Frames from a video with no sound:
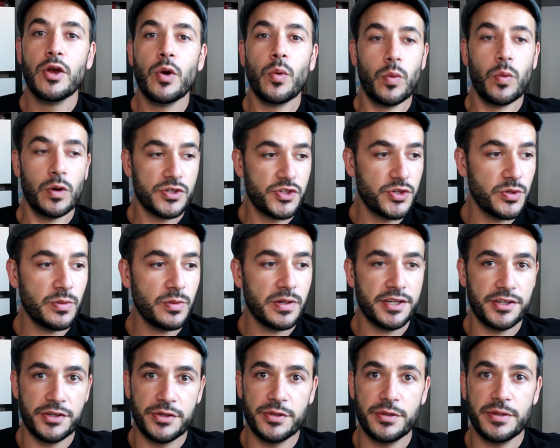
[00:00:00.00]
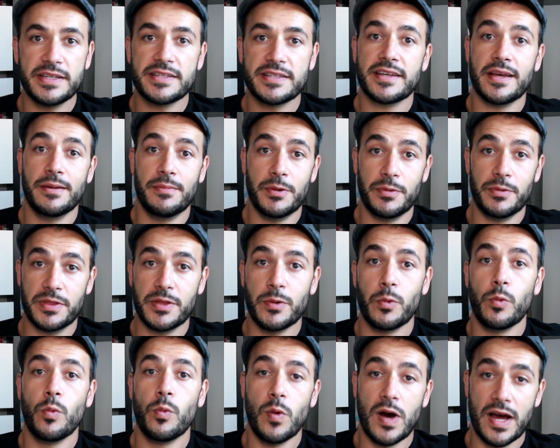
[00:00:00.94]
What you want to do is come up with a
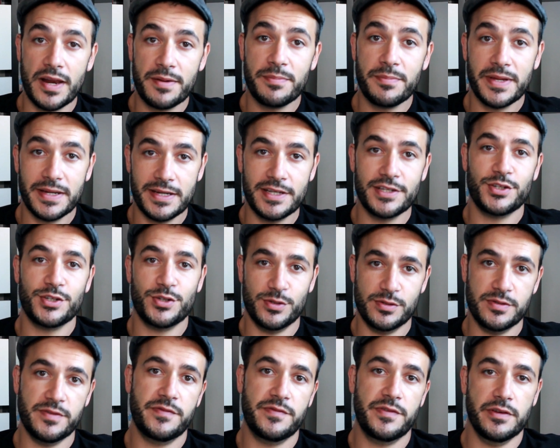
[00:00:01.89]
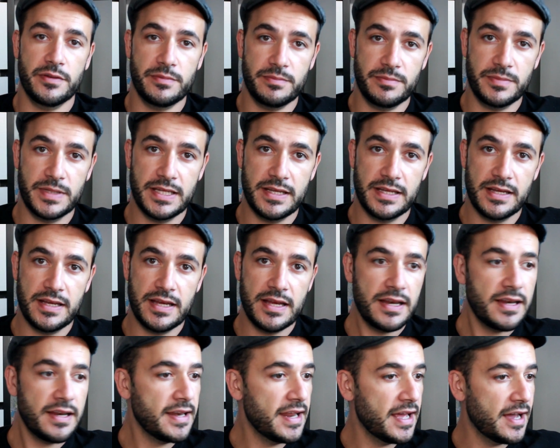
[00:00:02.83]
1 minute short film.
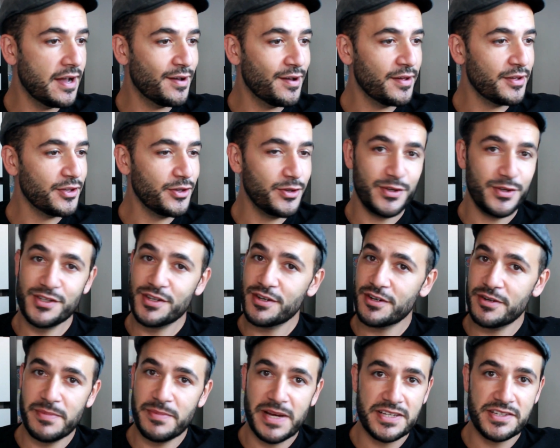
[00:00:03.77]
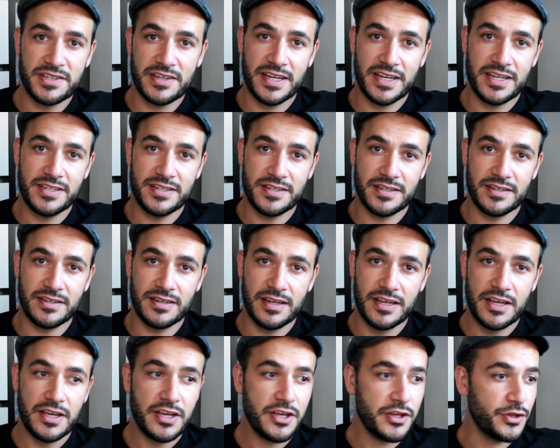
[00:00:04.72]
Now, use your imagination.
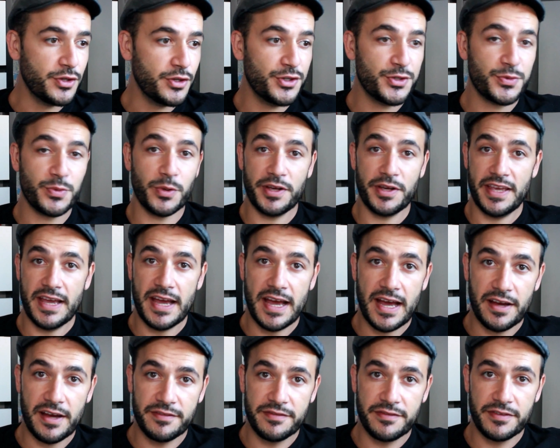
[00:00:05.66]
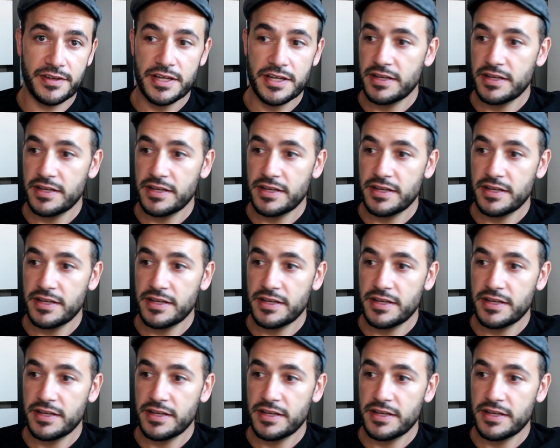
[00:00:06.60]
Use what you have.